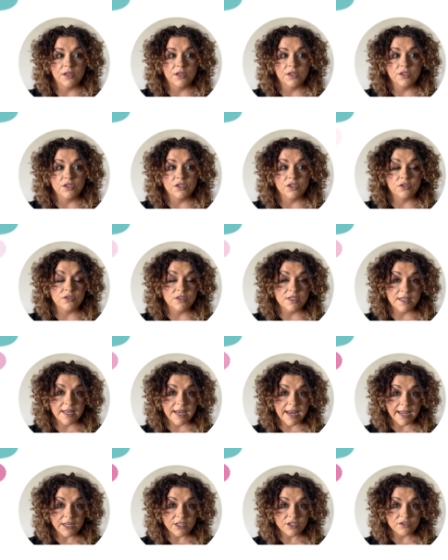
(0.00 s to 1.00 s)
Due to the
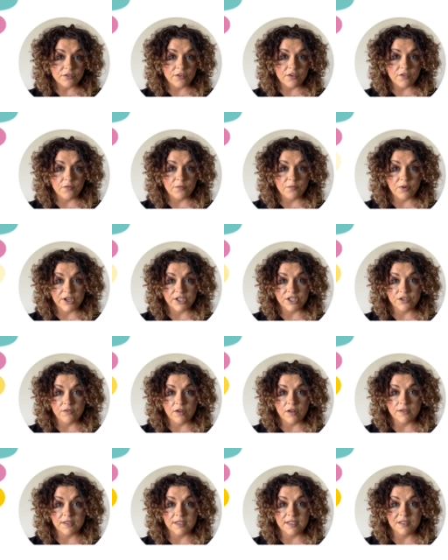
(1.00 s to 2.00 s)
nature of pressure
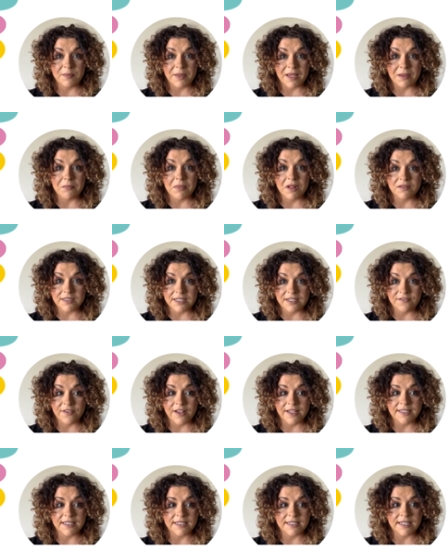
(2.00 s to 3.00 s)
ulcers being
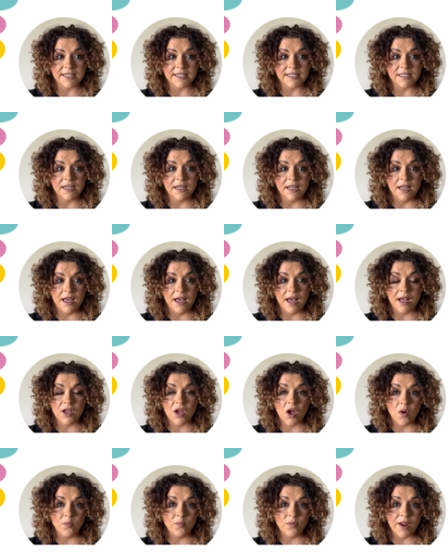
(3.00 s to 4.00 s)
multifaceted, a
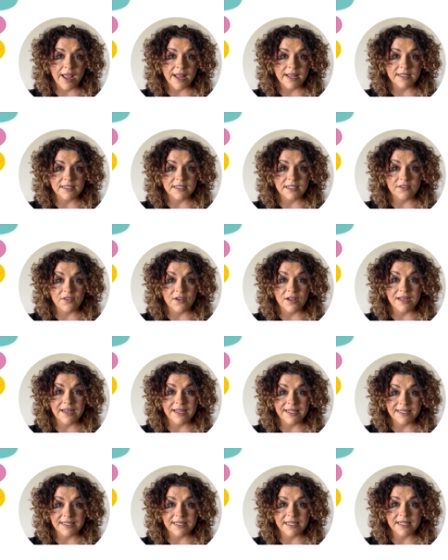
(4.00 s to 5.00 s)
comprehensive
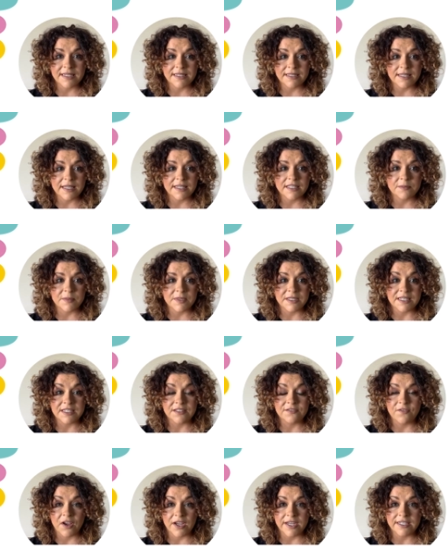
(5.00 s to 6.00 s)
holistic assessment is
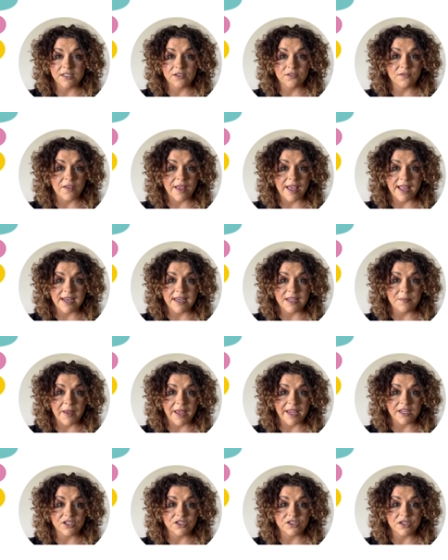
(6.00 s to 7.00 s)
vital for any
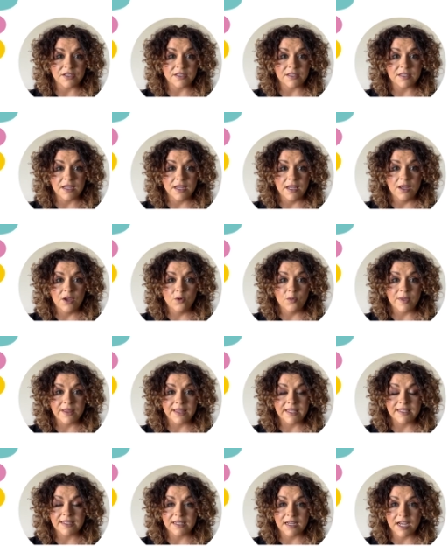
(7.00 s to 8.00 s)
patient with
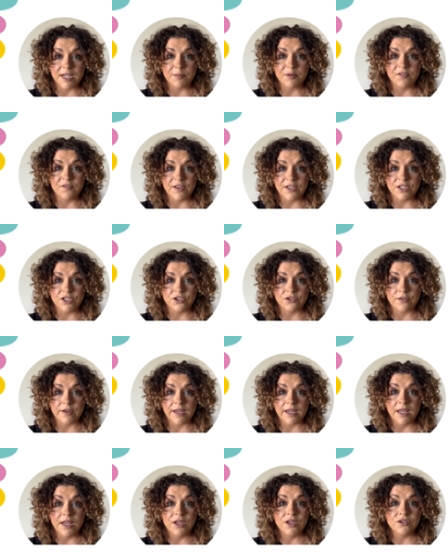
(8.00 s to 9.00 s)
this type of
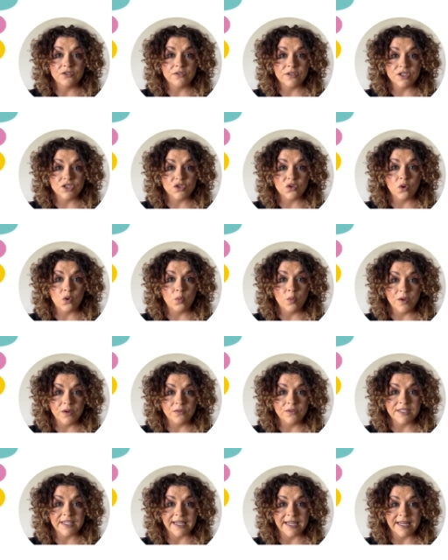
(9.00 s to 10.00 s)
injury to ensure
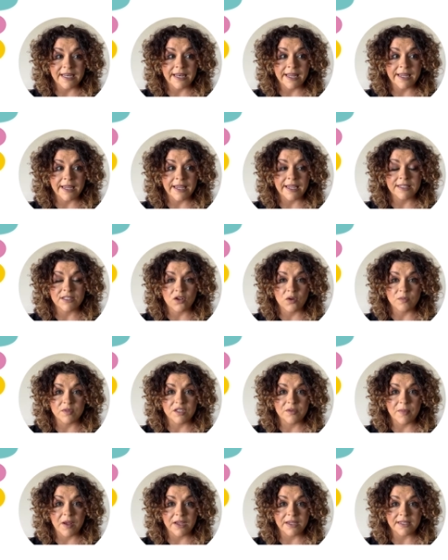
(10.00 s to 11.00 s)
wound healing is
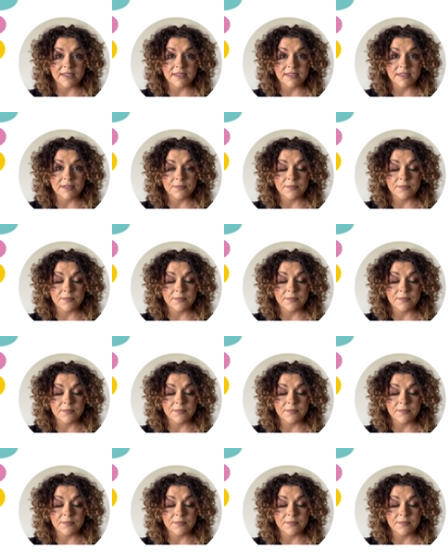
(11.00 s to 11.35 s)
optimised.